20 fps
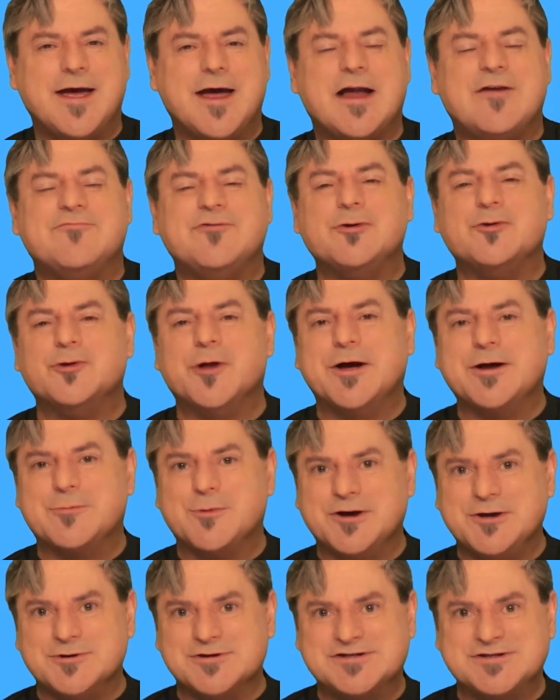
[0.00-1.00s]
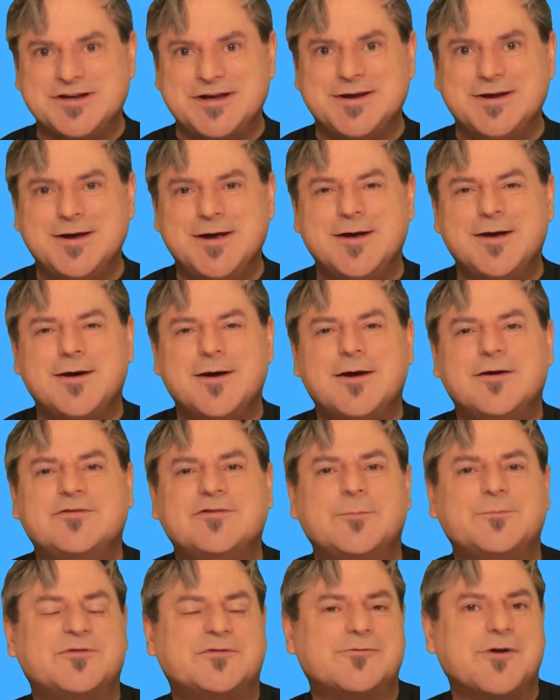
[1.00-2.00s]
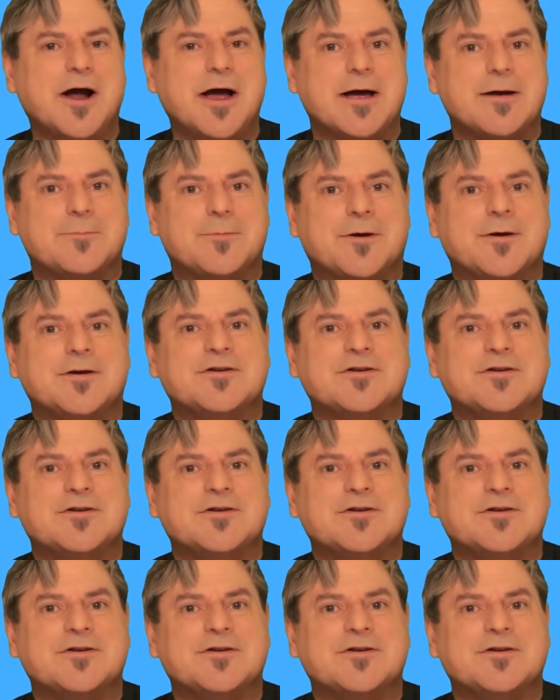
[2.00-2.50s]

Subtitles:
And if you like what you see, subscribe